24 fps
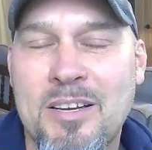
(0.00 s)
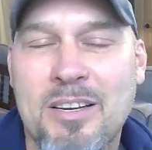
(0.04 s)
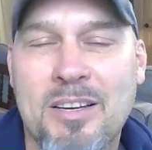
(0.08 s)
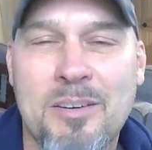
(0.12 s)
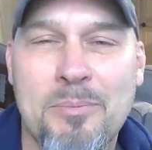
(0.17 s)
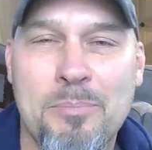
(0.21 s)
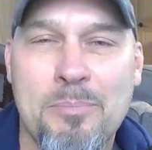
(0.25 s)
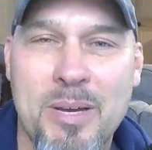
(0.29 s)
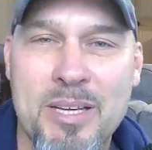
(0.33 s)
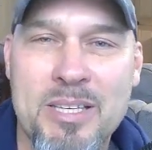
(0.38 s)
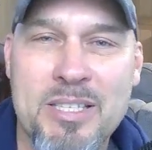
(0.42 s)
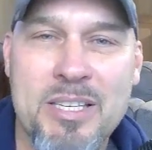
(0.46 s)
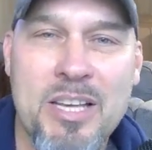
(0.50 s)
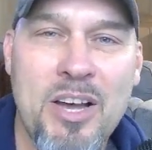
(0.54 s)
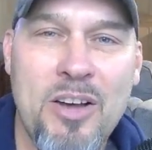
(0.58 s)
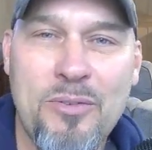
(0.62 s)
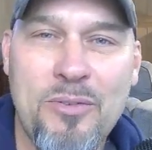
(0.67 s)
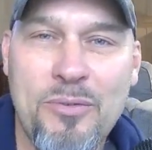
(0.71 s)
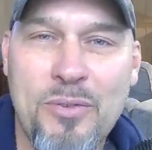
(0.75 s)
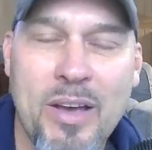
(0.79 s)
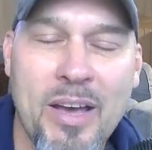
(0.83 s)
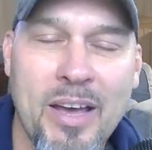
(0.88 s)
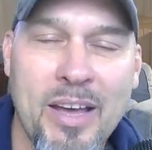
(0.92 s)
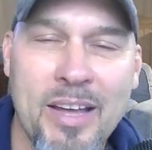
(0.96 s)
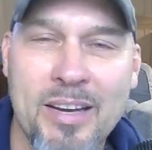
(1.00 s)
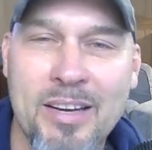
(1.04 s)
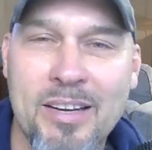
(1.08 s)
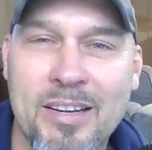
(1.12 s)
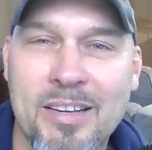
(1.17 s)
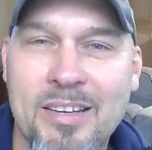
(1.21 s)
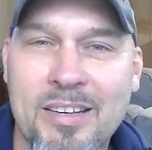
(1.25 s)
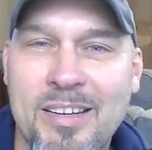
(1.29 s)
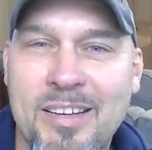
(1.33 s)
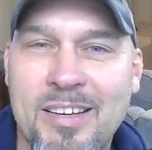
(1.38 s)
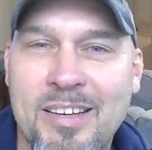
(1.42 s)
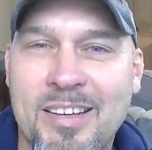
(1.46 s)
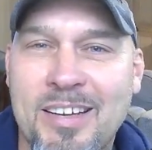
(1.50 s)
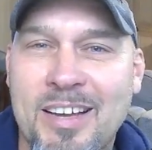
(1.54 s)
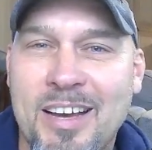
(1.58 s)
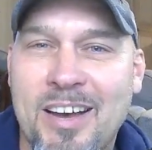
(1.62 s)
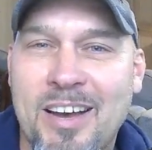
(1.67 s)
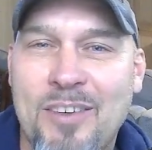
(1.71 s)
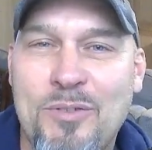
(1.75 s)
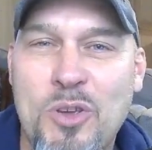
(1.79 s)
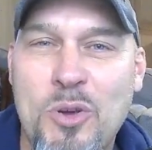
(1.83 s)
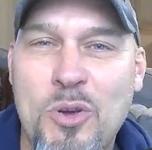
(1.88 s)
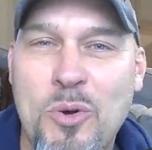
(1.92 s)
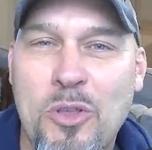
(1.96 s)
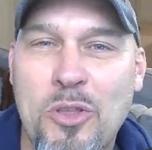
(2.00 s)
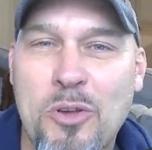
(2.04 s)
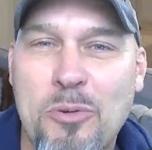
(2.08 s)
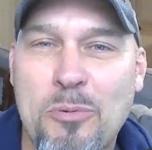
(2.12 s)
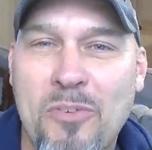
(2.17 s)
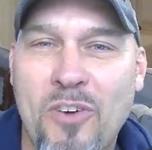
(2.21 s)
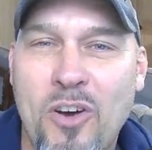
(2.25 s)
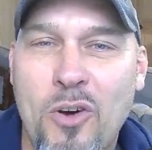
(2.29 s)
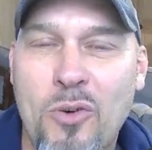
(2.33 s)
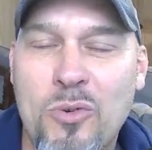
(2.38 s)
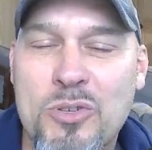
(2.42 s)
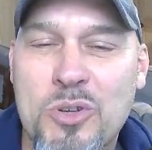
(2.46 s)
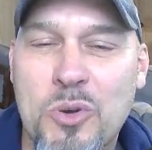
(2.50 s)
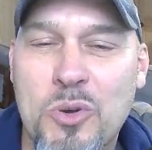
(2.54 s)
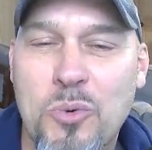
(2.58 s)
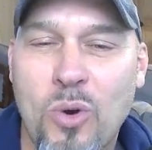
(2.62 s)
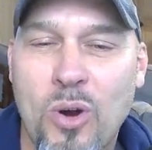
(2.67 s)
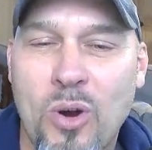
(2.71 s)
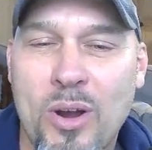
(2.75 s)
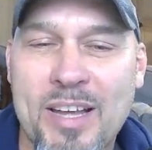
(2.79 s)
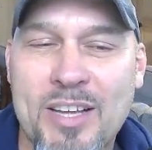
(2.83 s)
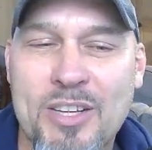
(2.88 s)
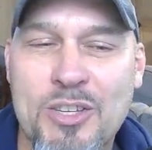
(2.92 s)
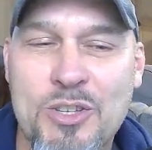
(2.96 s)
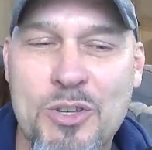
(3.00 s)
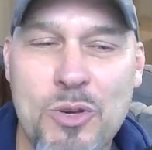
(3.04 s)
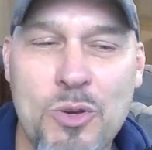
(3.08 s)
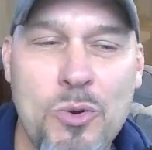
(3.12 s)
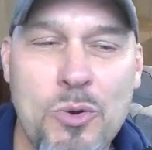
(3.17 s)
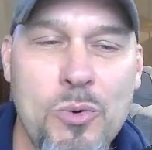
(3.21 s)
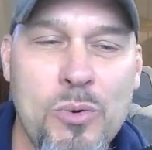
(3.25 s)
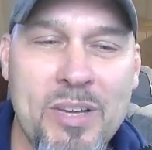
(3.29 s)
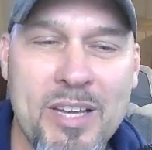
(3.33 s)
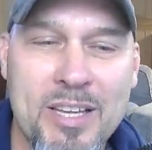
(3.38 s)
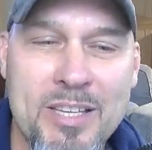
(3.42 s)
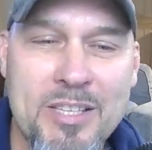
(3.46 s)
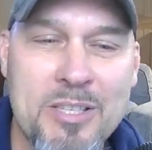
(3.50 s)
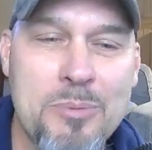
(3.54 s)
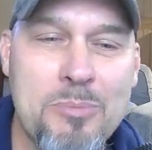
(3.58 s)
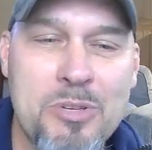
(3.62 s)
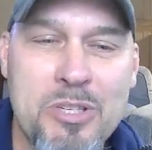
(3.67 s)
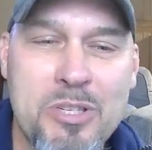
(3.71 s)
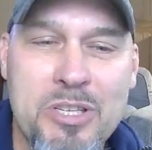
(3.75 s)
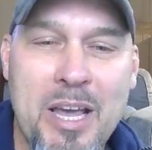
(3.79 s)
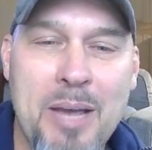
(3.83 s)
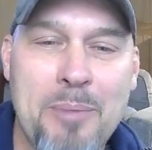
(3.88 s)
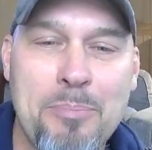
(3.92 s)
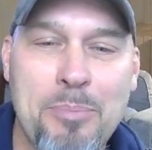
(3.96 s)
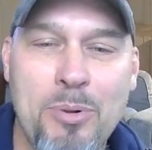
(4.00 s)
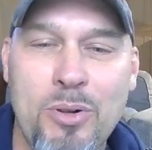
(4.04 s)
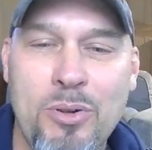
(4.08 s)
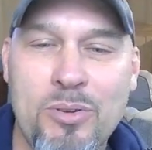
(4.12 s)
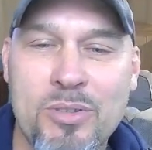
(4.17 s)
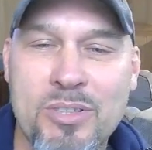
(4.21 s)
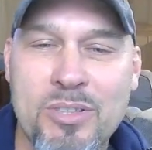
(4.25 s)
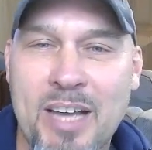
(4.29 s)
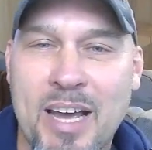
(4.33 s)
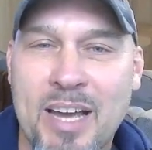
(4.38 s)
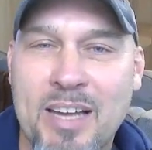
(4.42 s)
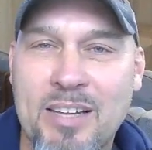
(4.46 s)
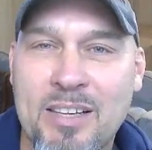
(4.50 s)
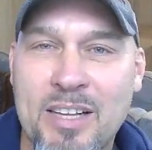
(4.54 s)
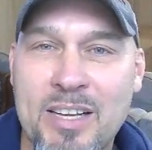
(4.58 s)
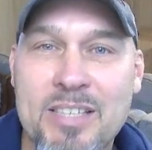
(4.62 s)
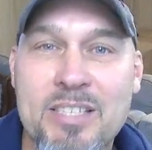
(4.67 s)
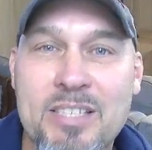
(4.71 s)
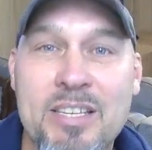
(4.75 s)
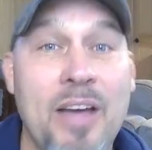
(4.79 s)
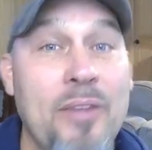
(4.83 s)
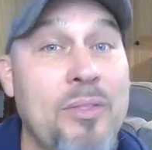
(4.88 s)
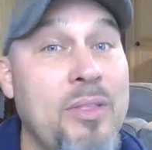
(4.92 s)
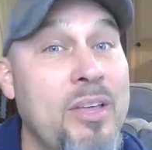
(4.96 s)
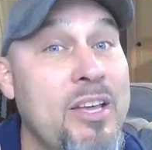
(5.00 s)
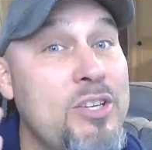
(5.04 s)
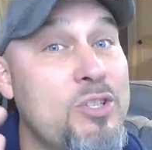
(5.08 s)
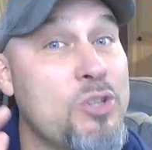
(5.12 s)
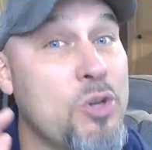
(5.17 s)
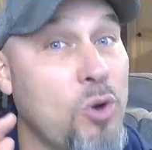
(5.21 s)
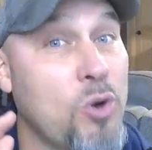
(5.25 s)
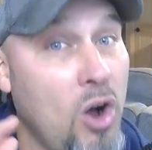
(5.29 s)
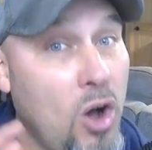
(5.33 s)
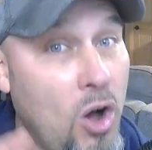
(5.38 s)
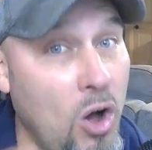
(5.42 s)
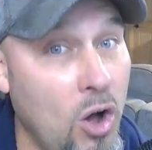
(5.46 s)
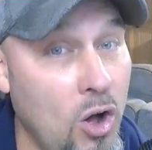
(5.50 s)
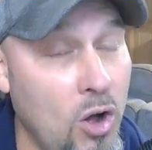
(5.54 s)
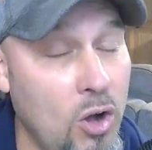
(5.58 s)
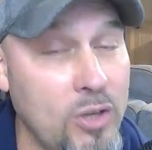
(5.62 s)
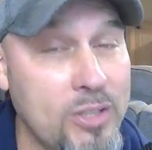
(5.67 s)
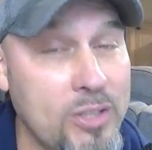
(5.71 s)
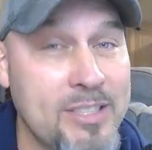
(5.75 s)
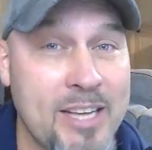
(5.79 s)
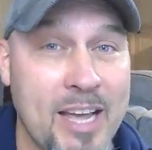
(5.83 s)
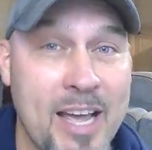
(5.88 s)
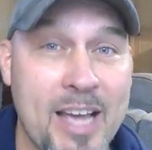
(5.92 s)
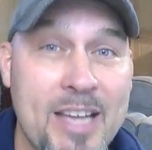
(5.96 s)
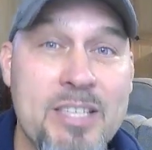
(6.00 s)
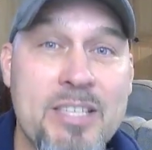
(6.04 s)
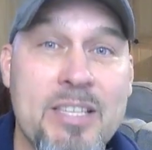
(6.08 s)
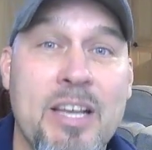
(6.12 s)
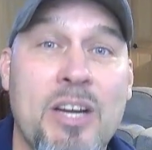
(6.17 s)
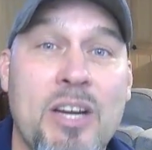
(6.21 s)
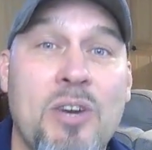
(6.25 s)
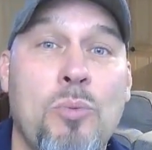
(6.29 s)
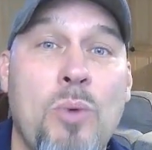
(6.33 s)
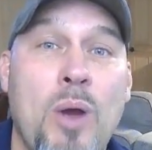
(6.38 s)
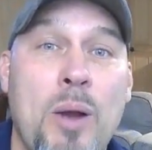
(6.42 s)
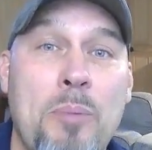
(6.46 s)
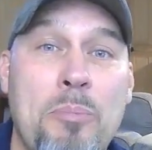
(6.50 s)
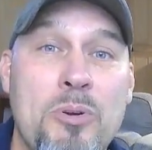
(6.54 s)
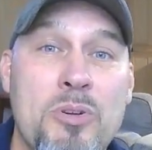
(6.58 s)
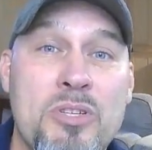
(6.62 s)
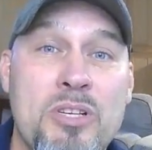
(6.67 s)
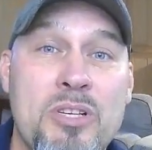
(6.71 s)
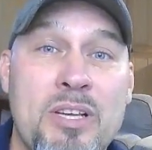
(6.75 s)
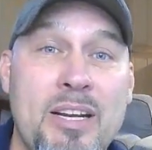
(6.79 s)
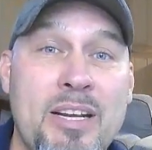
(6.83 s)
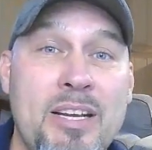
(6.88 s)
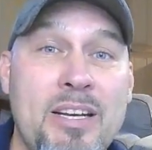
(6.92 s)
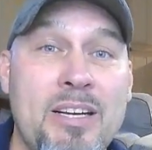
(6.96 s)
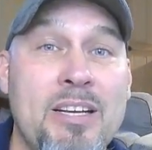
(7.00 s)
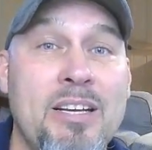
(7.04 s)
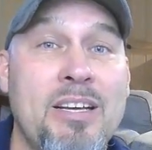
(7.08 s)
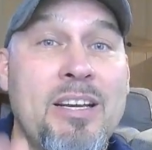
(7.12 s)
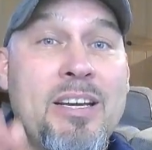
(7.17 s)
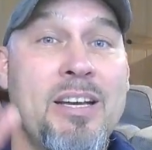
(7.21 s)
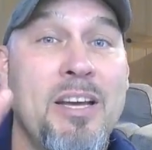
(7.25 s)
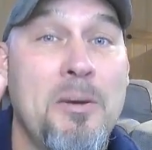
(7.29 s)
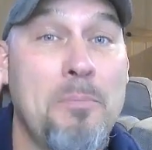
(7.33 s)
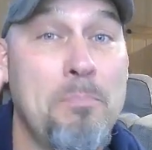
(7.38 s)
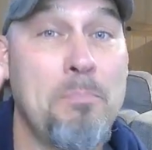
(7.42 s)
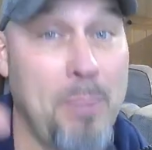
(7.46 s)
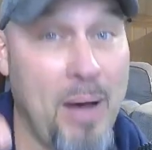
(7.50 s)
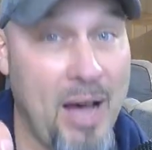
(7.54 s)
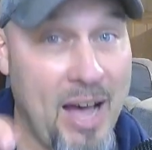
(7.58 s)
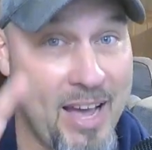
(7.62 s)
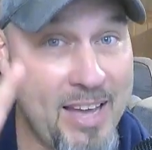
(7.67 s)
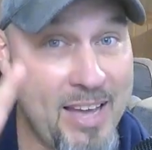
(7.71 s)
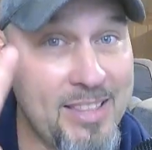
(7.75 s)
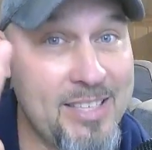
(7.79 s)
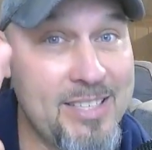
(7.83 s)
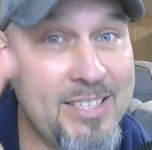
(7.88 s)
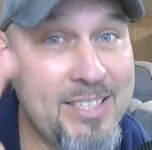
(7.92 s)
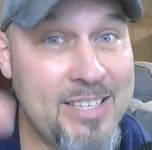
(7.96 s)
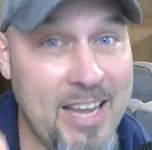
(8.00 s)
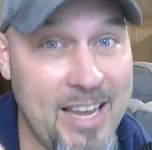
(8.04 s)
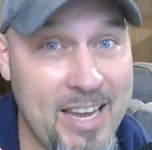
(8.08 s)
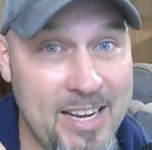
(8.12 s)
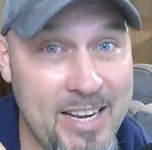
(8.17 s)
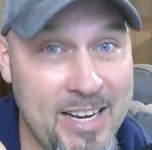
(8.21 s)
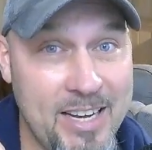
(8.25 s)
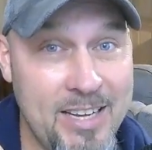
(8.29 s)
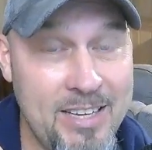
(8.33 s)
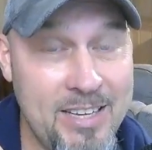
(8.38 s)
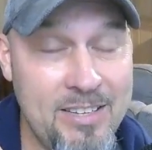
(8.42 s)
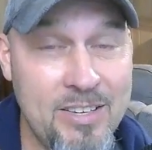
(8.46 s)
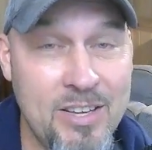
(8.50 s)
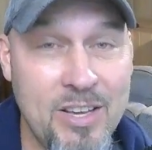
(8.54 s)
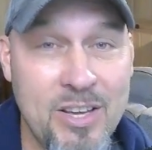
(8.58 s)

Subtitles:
Myself and a few other folks are working to get some sample deck lists. Now, these are all decks that are represented by the data.